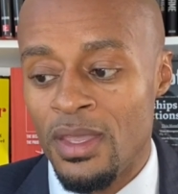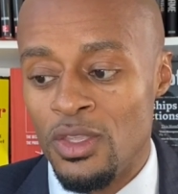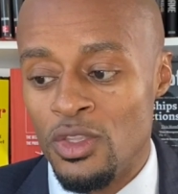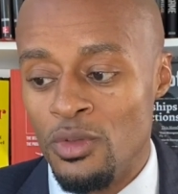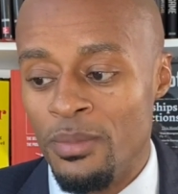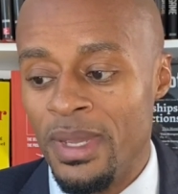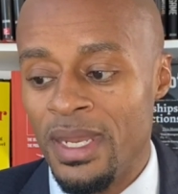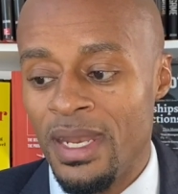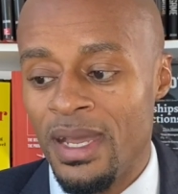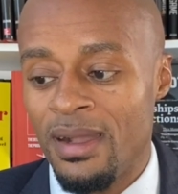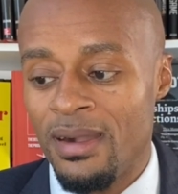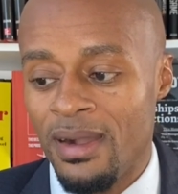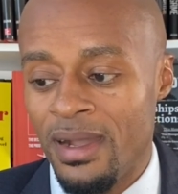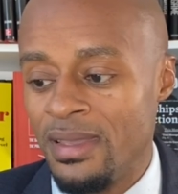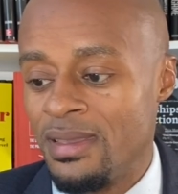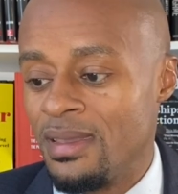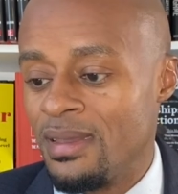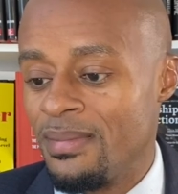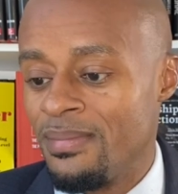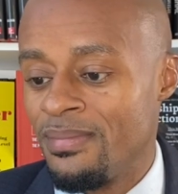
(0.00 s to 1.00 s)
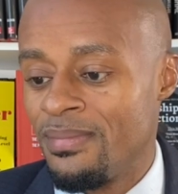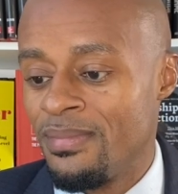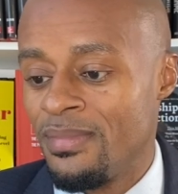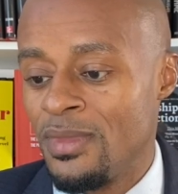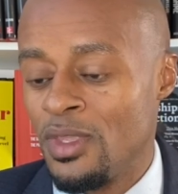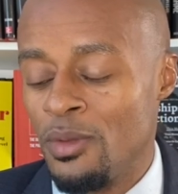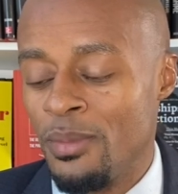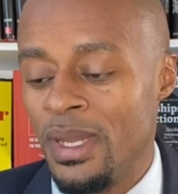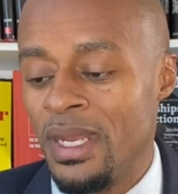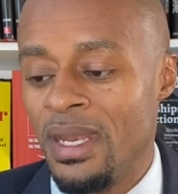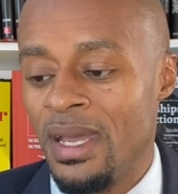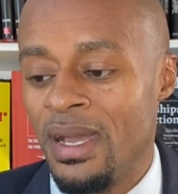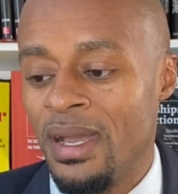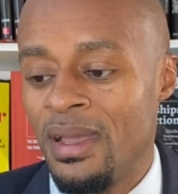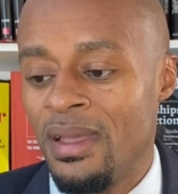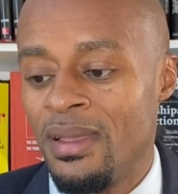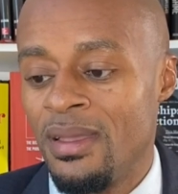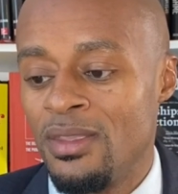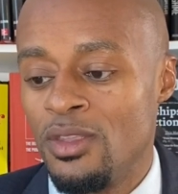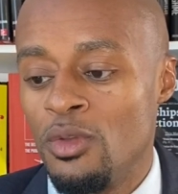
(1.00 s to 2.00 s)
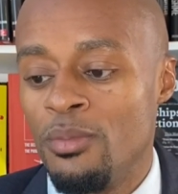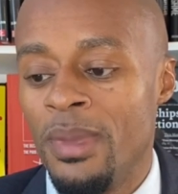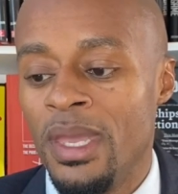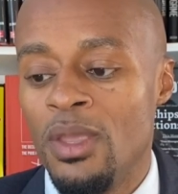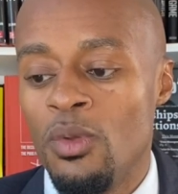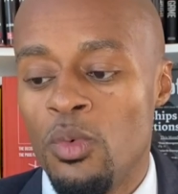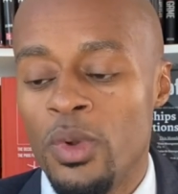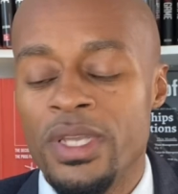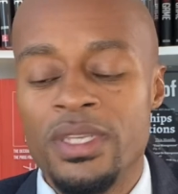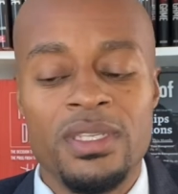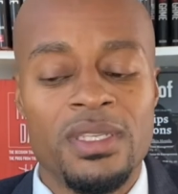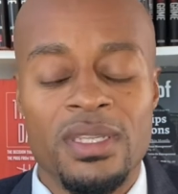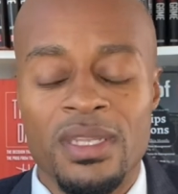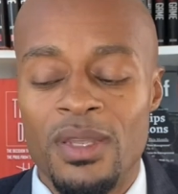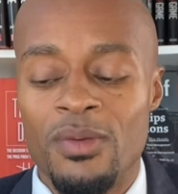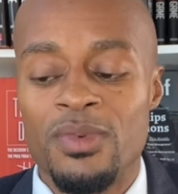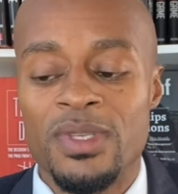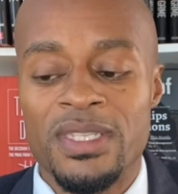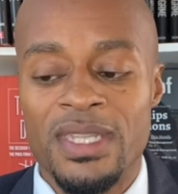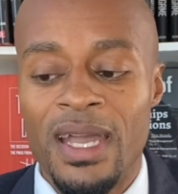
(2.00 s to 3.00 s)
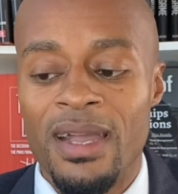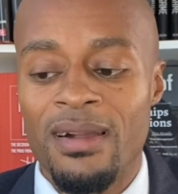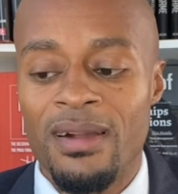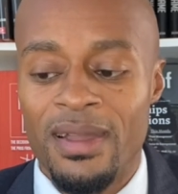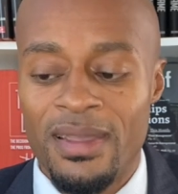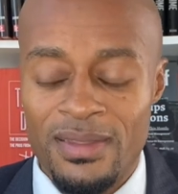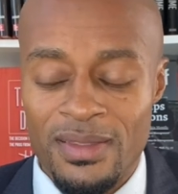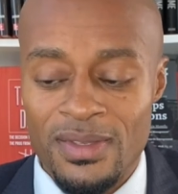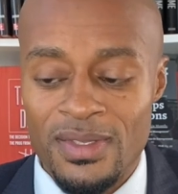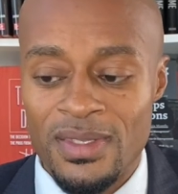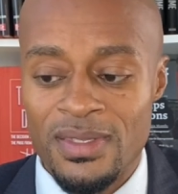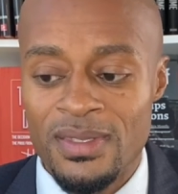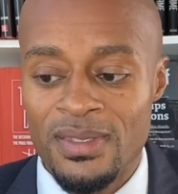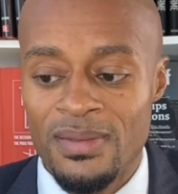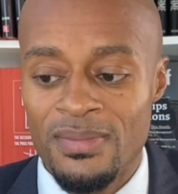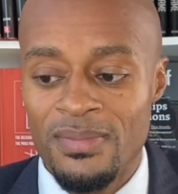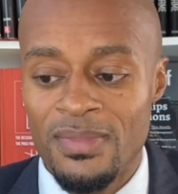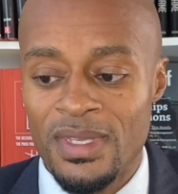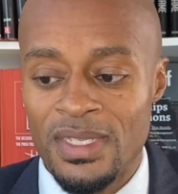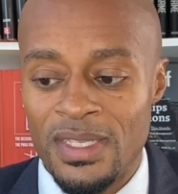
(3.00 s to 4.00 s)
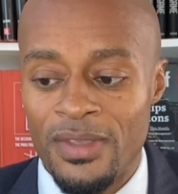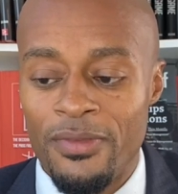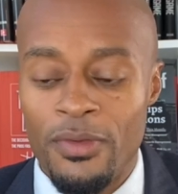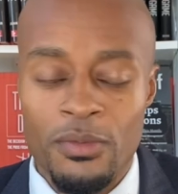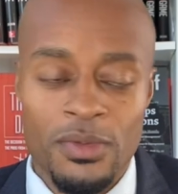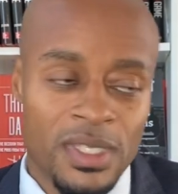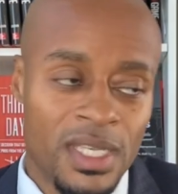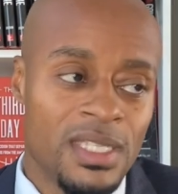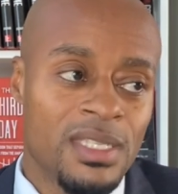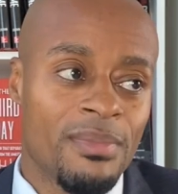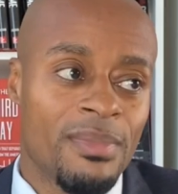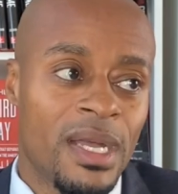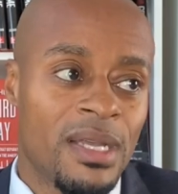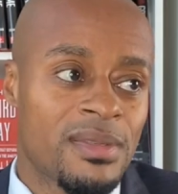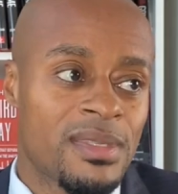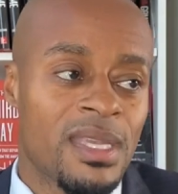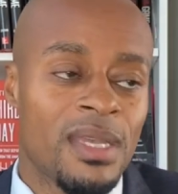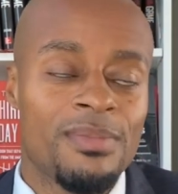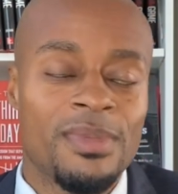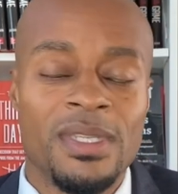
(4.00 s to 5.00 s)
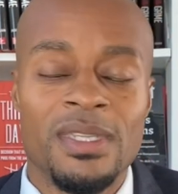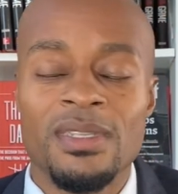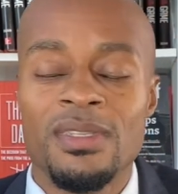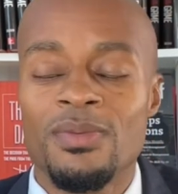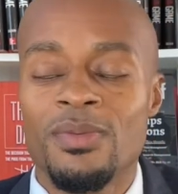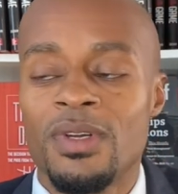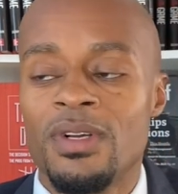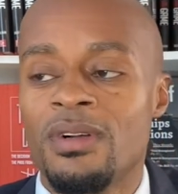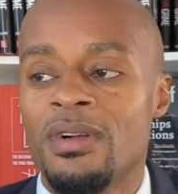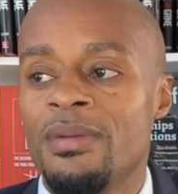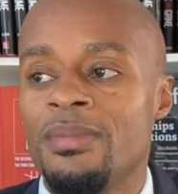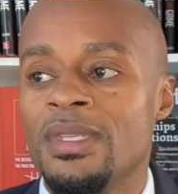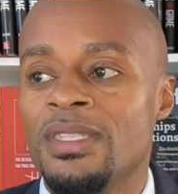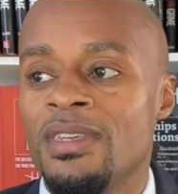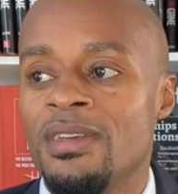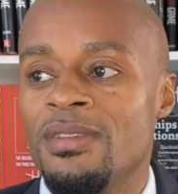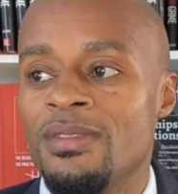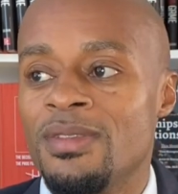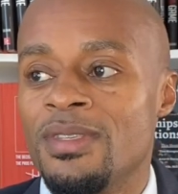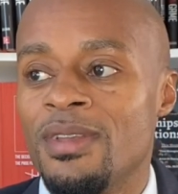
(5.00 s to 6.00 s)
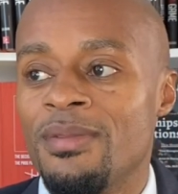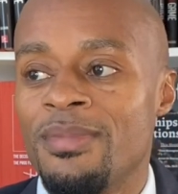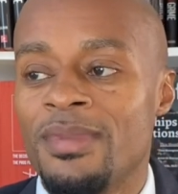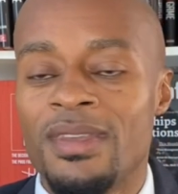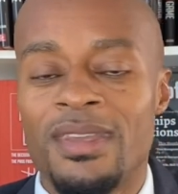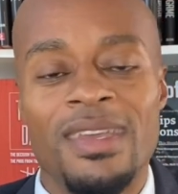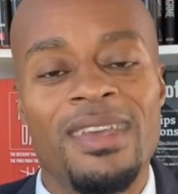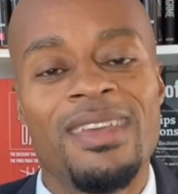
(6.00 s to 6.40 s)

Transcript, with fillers: You may not like it. You may wish that it was not like this, because if it was just about substance, well, let me tell you something.